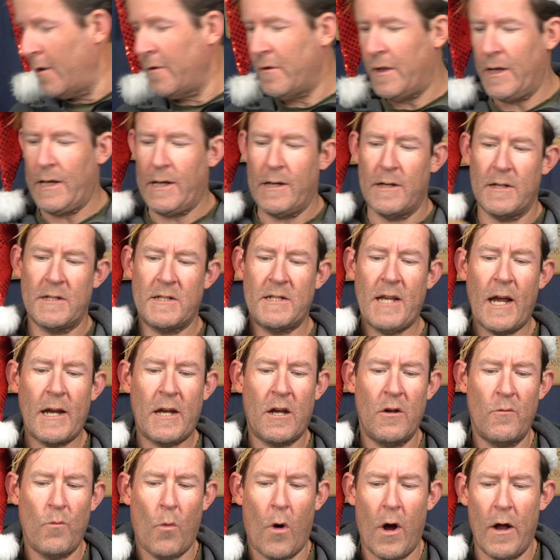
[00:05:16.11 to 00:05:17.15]
The
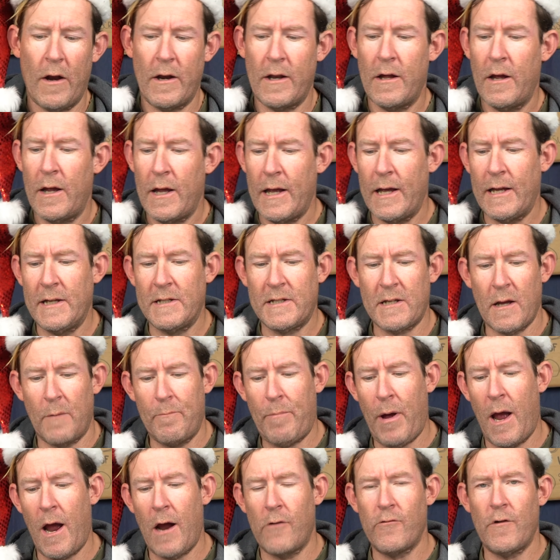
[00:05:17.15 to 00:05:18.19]
second one is a
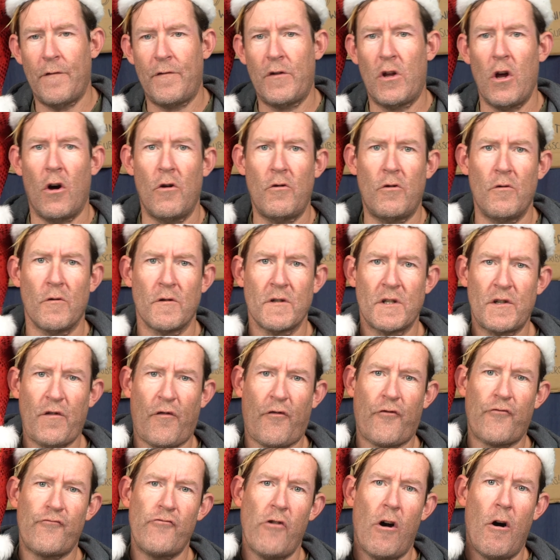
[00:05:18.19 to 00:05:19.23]
pair of goggles
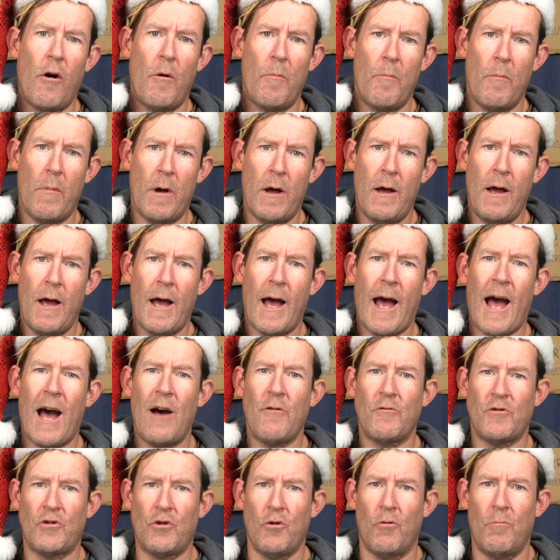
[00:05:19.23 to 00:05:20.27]
from
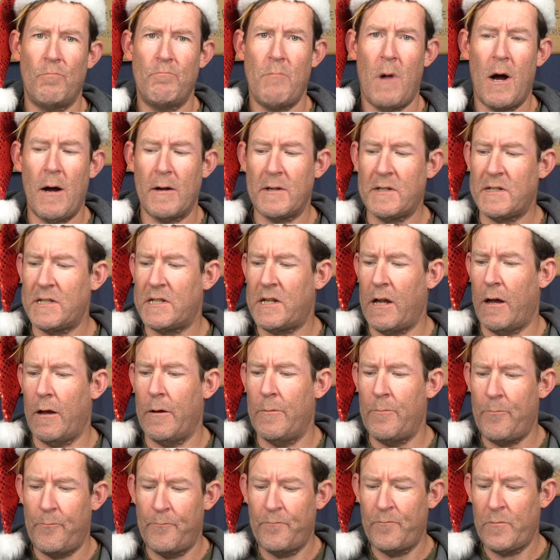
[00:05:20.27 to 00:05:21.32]
Outdoor Master.
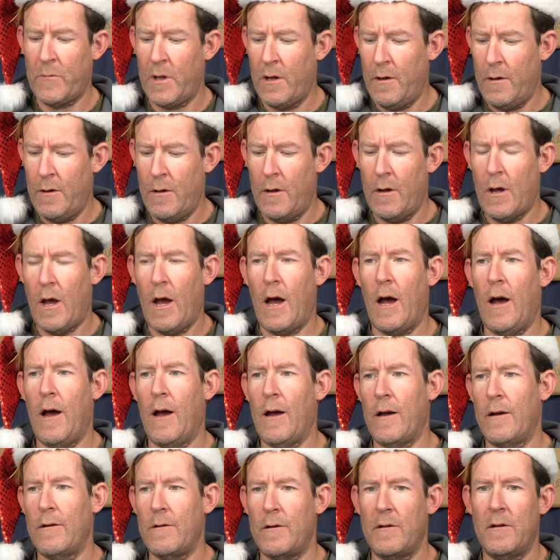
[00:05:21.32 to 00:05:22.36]

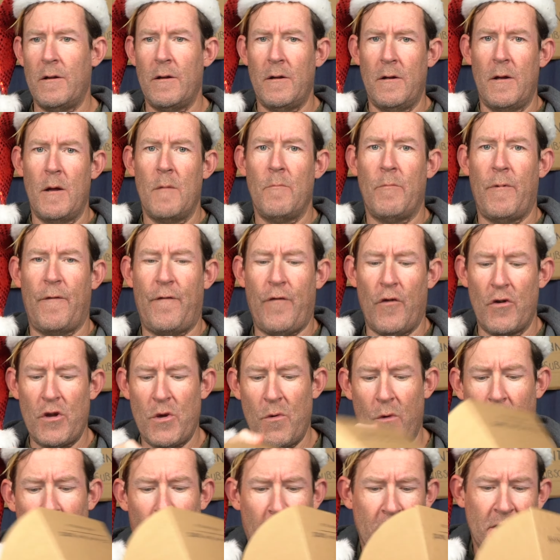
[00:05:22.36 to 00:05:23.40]
Uh, before
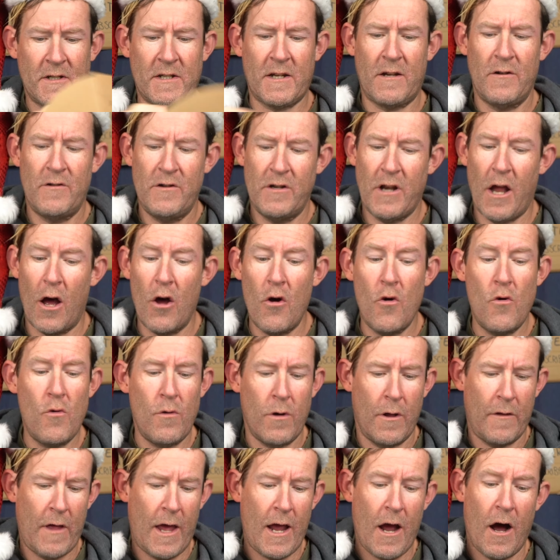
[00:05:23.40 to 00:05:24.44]
you ask, no,
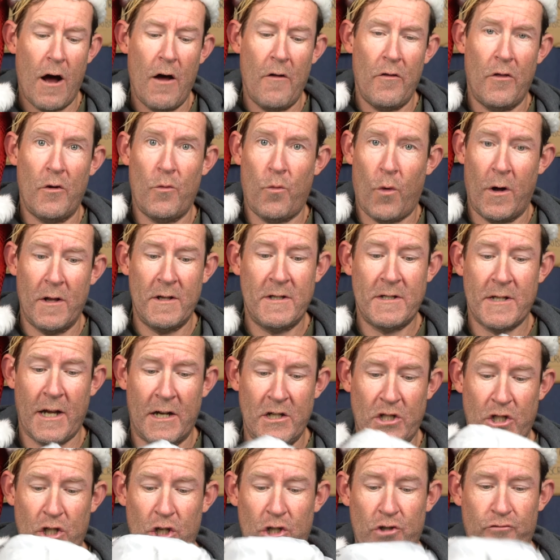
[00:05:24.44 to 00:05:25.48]
they aren't the ones I
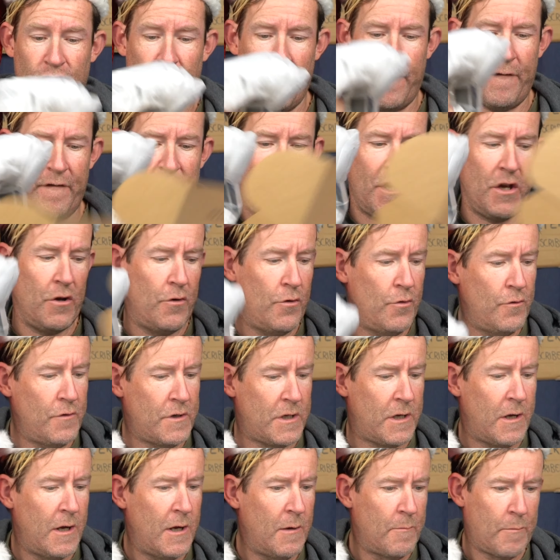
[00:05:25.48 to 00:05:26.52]
just
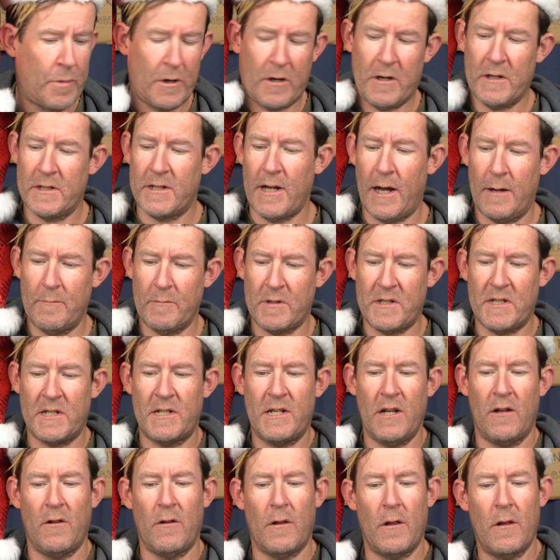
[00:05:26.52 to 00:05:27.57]
reviewed, because I'm
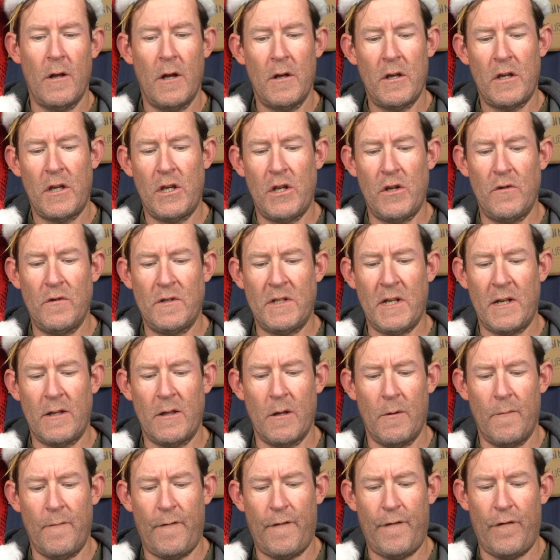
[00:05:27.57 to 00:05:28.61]
still using
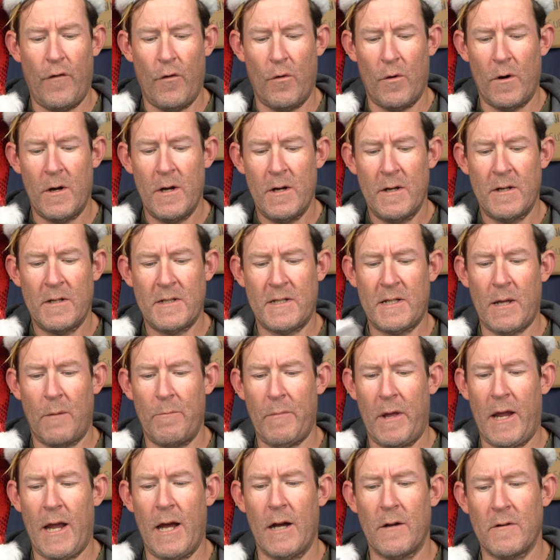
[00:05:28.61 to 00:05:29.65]
them for
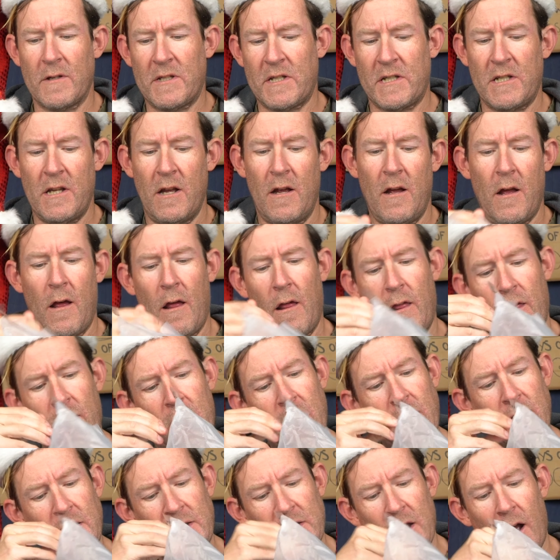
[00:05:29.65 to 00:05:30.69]
something else.
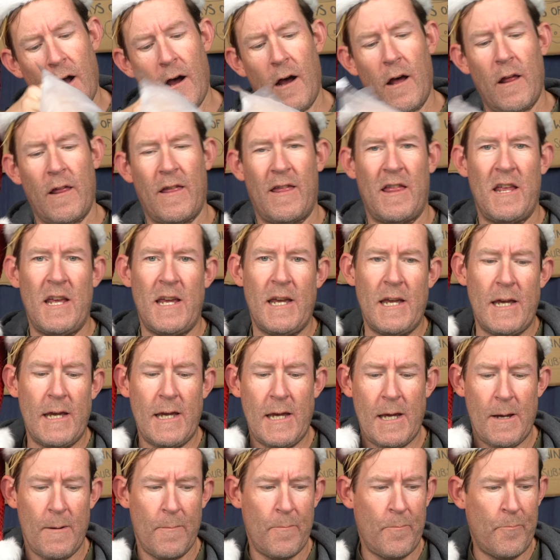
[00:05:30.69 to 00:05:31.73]
These are
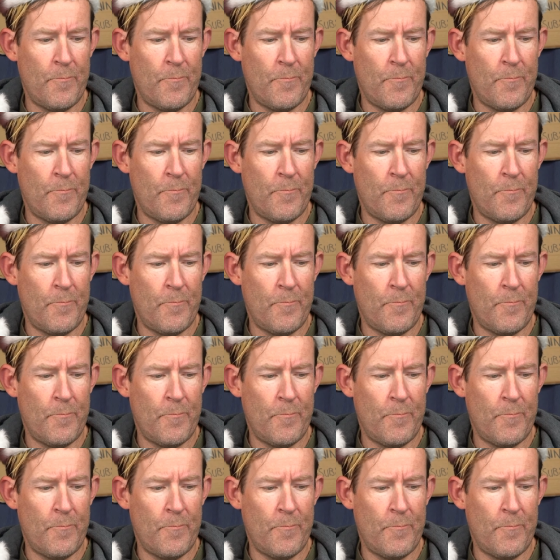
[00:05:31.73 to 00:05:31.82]
the